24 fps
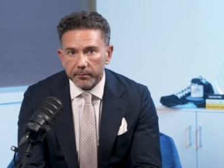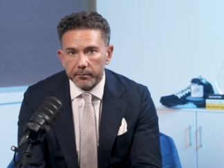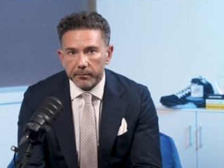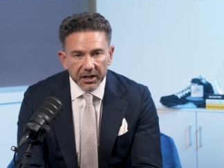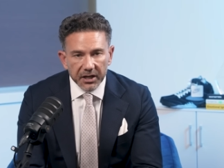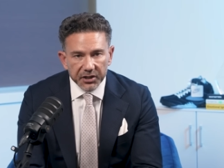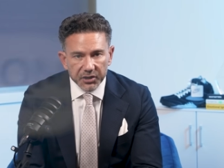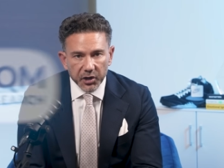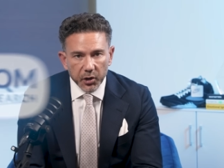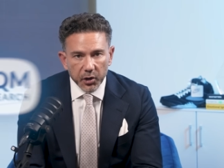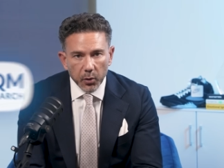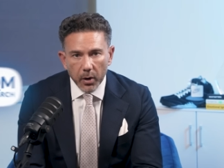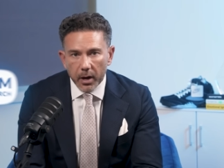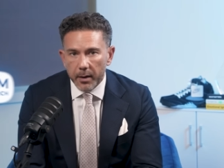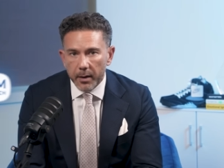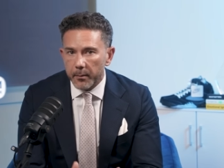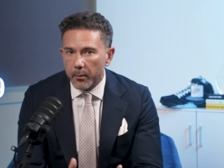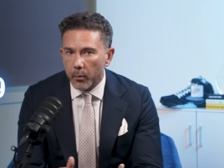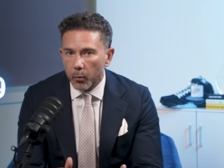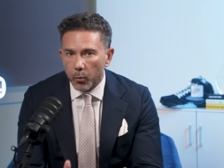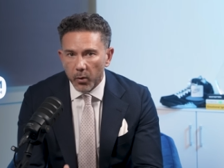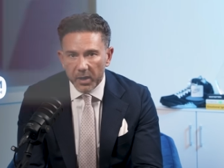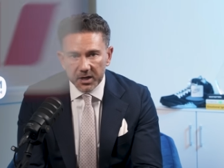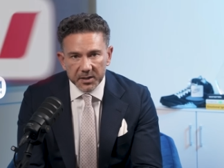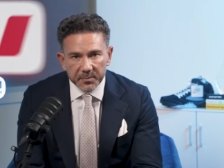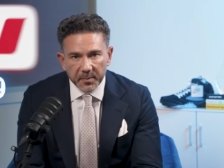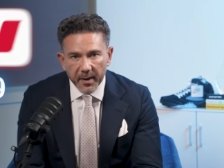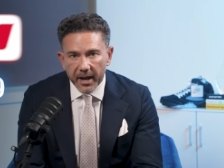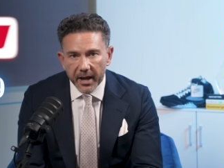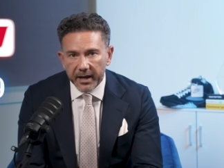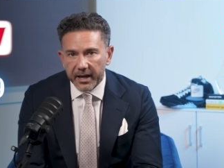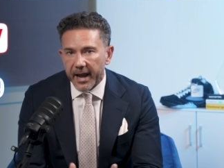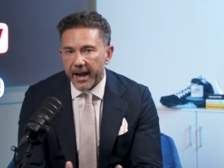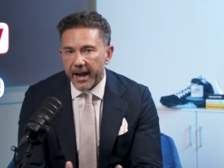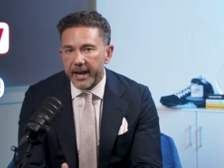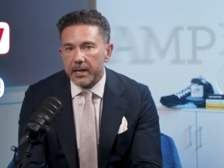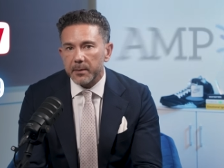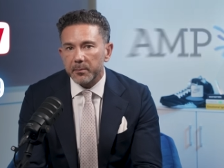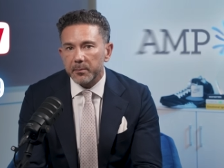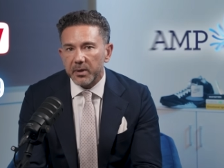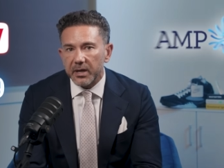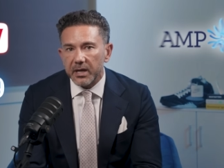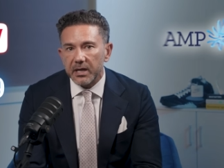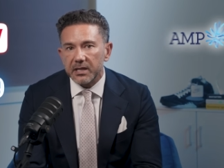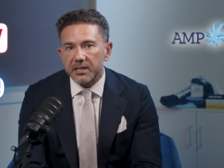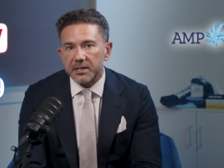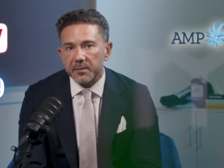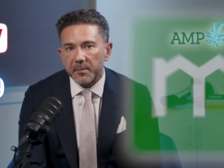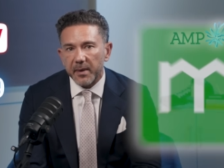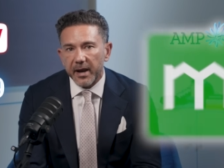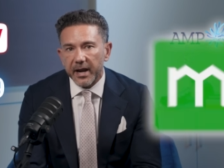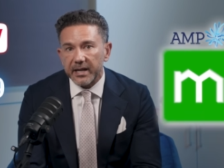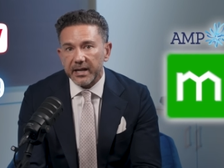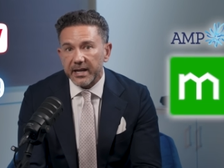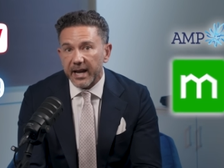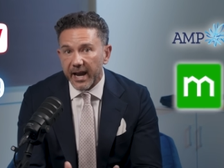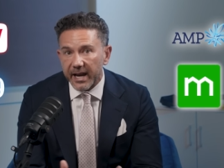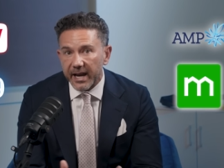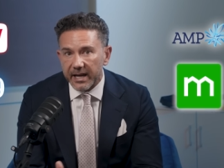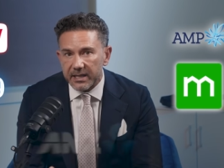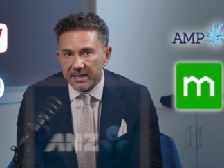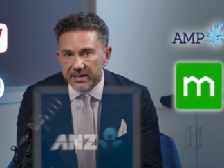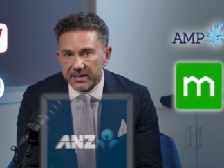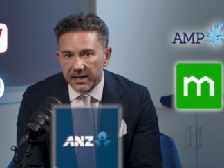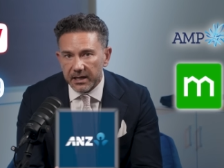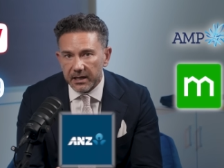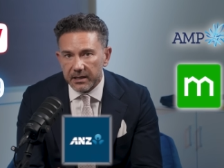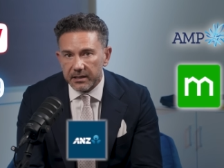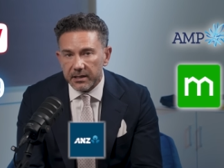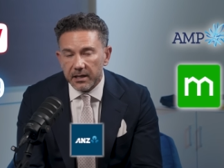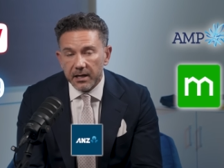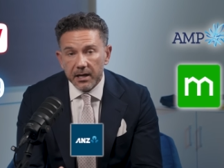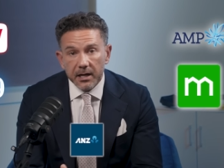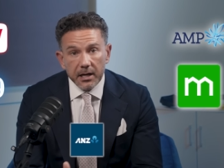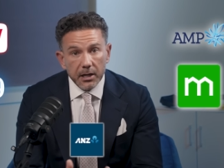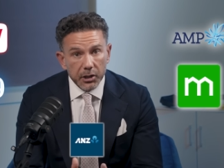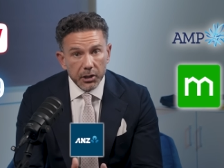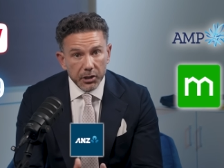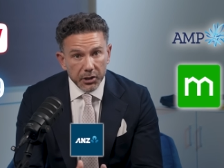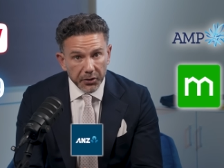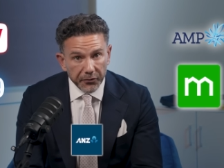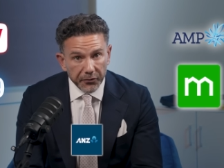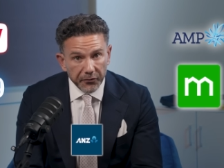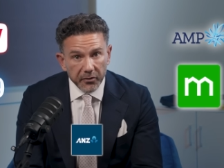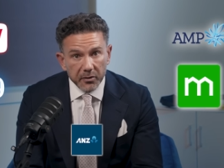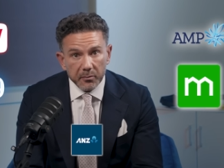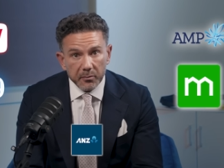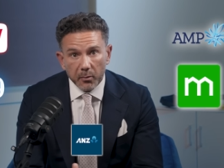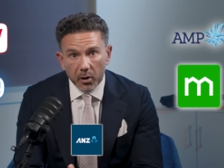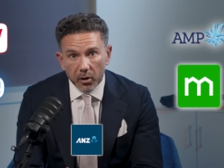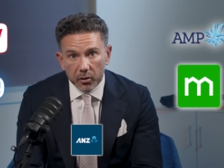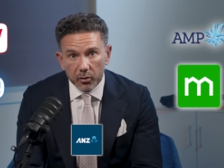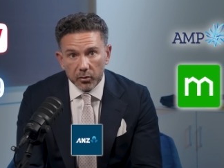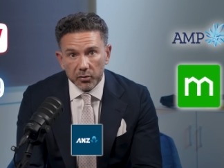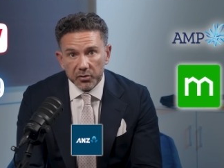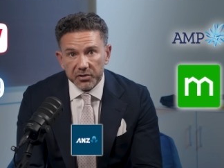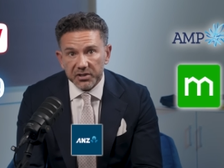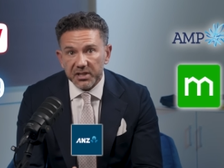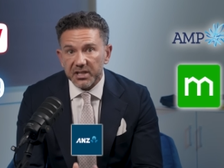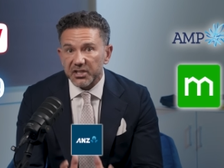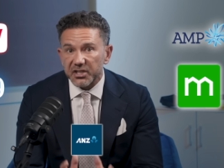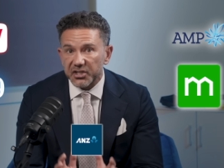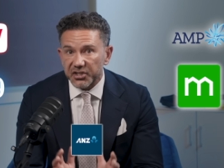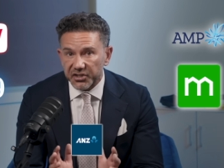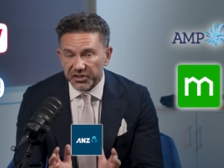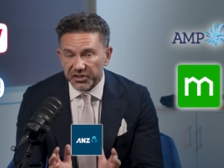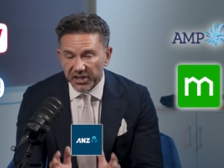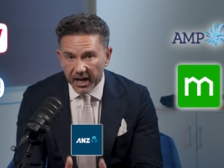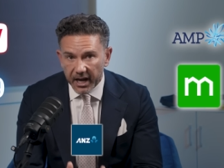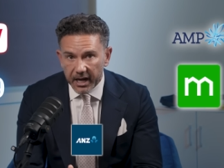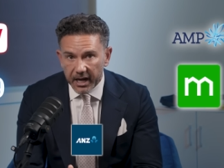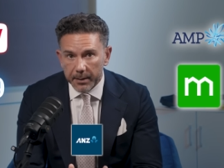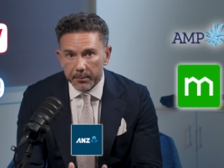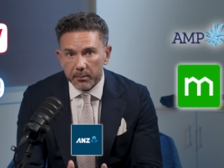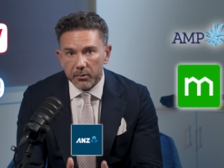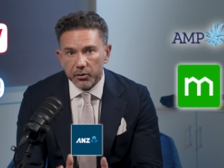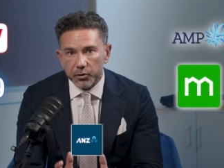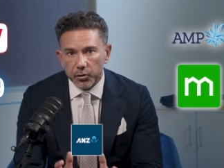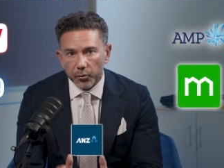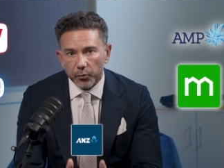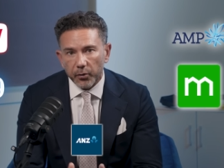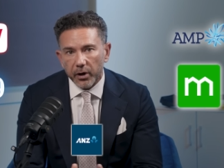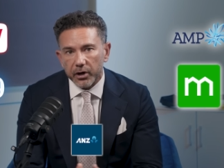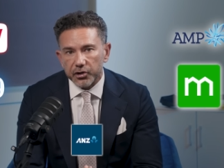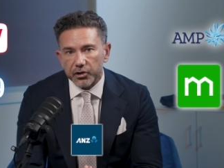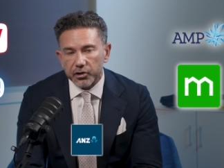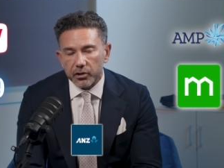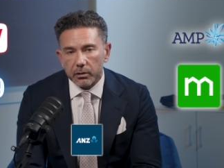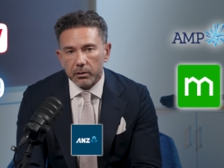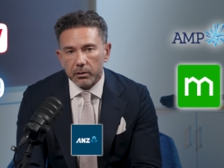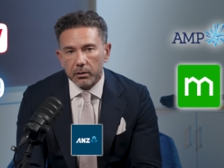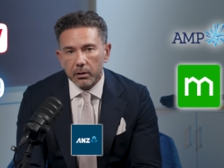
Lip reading: SQM, Westpac, AMP, Domain, ANZ, different models, same direction.